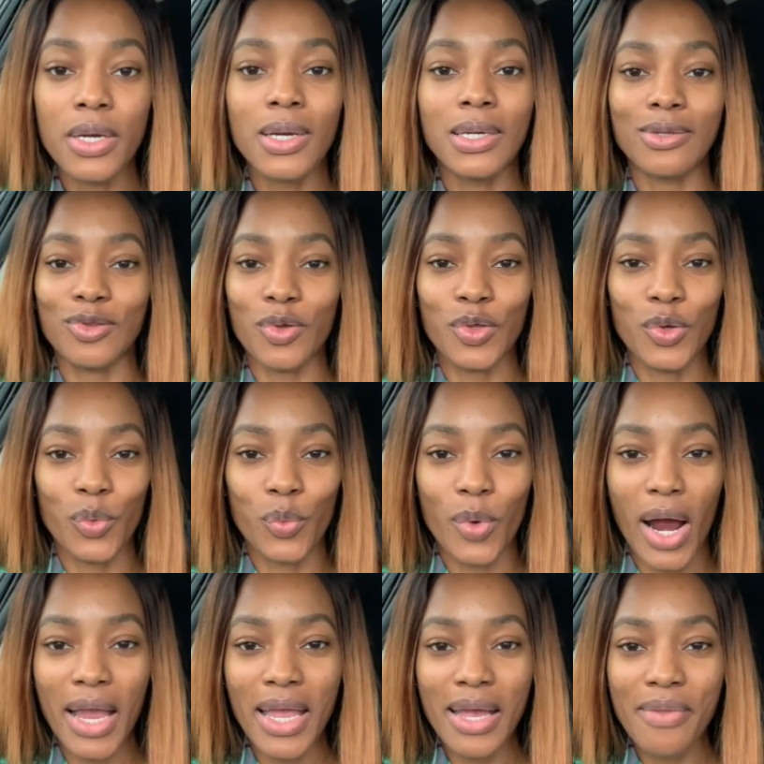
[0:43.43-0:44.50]
And so you're
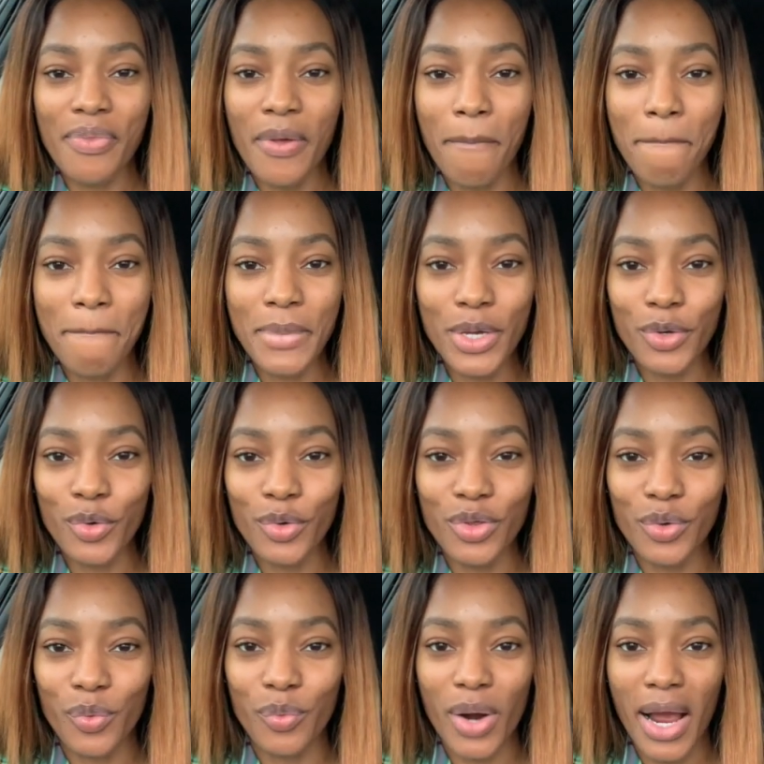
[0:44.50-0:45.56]
right in the middle,
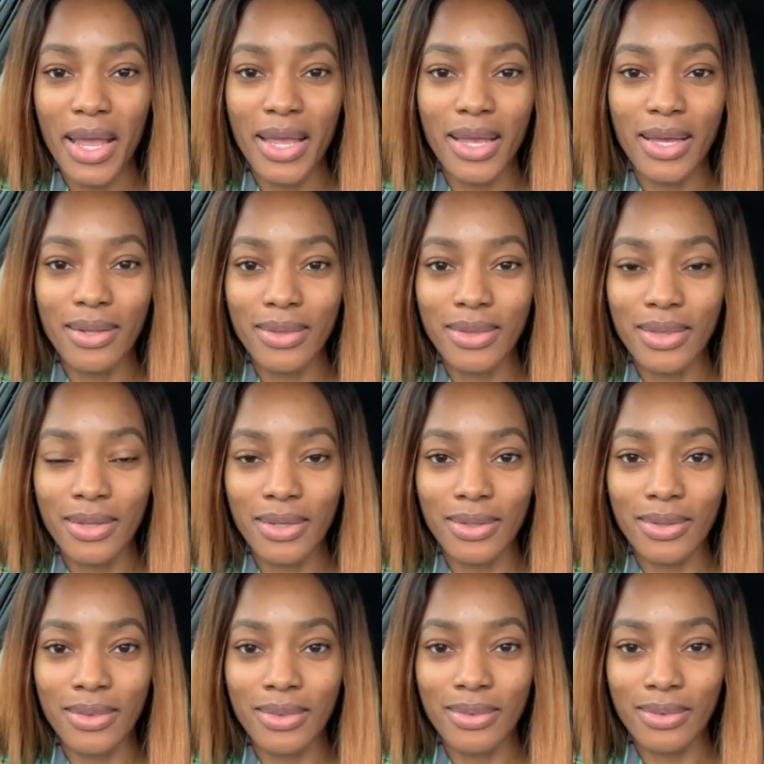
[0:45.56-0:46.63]
you're right in the
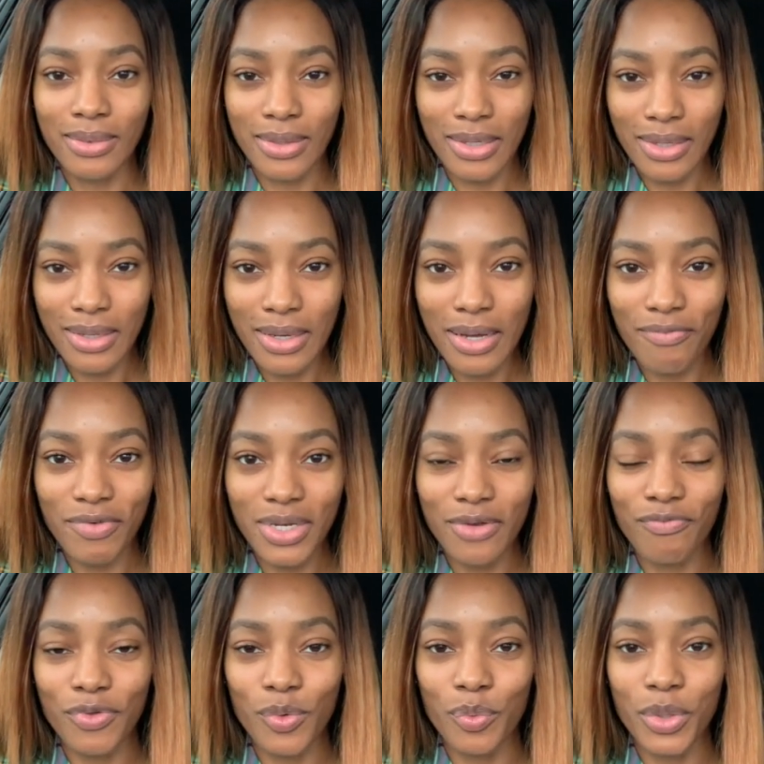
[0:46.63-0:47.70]
thick of it,
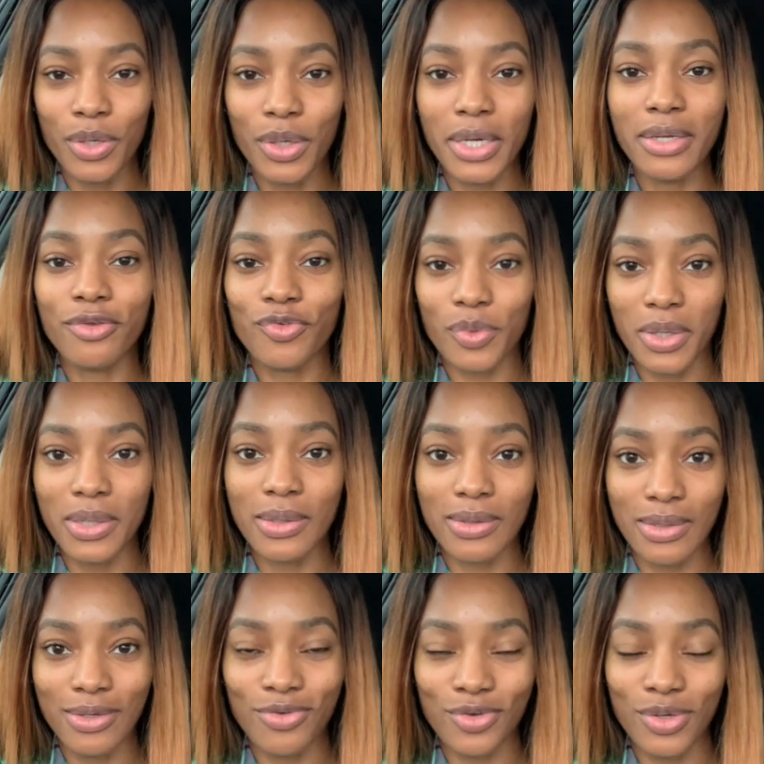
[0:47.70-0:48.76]
if you will, in
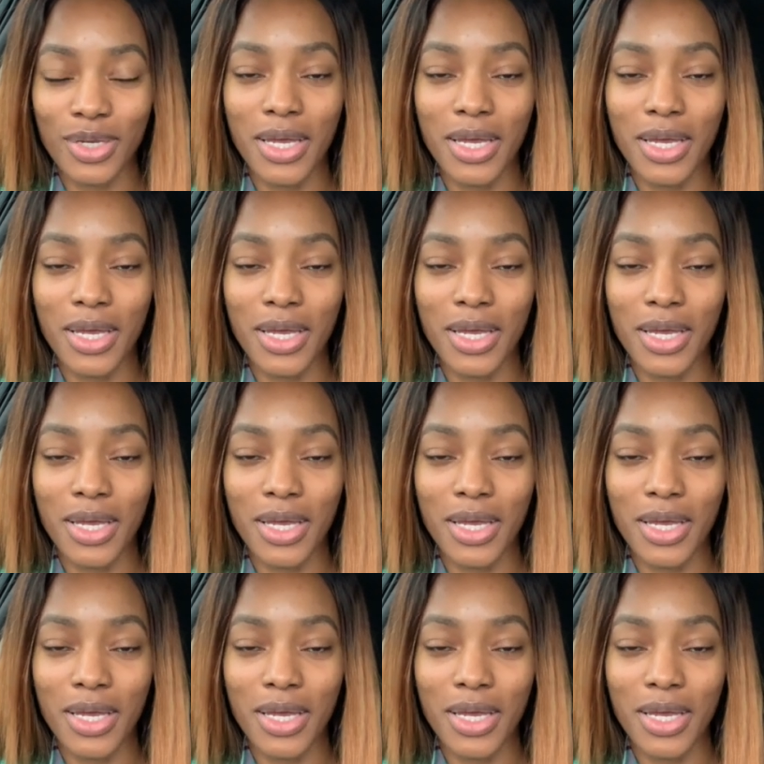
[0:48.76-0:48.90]
transition.